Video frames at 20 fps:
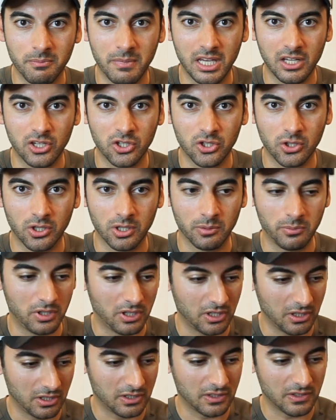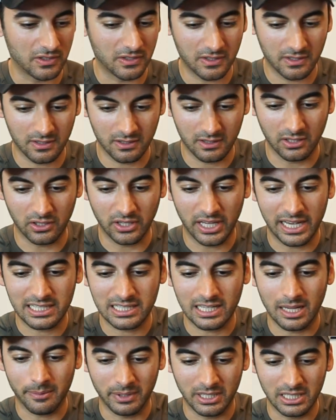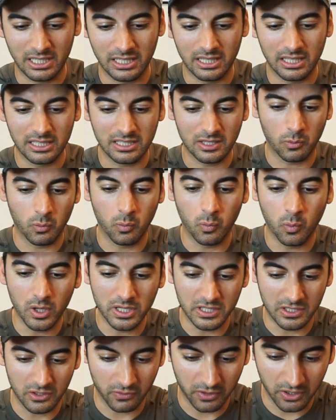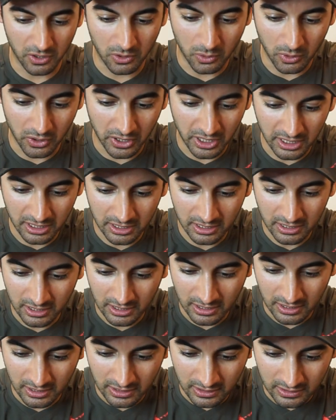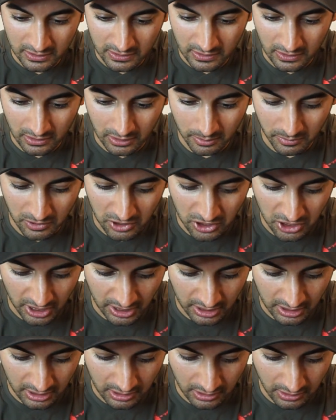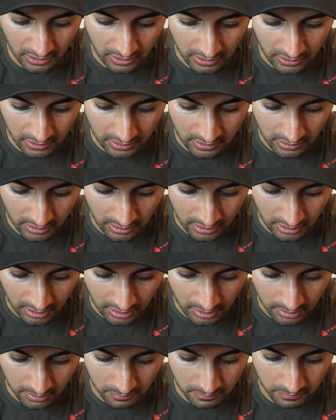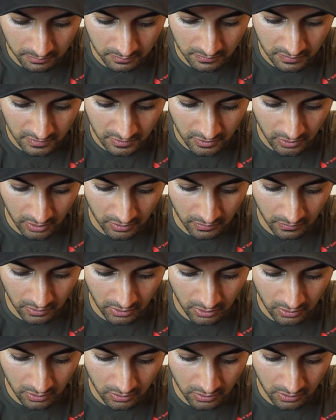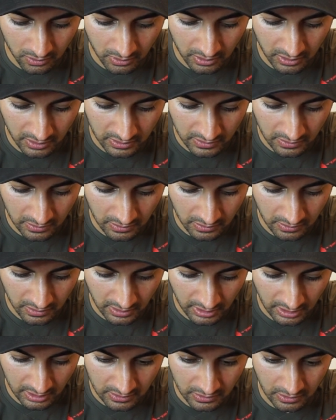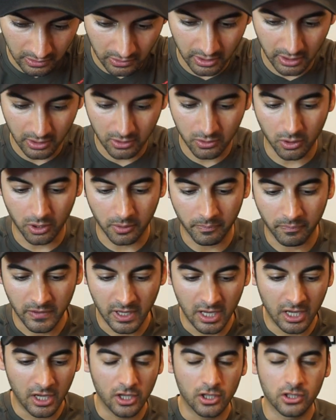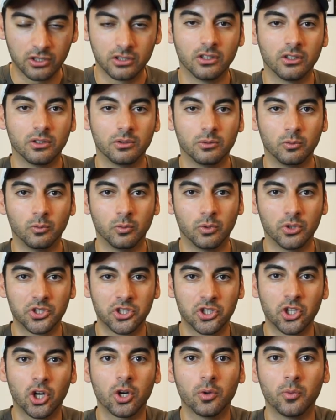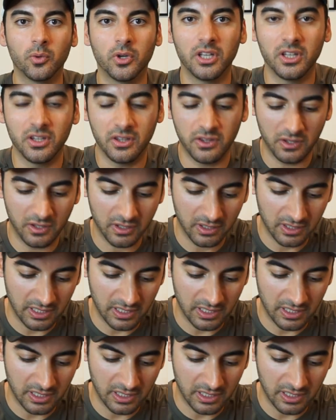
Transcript: make sure, because the last time I did this, it wasn't recording. So let me check here. Um, screen recording, cancel. Okay, cool. So we'll start with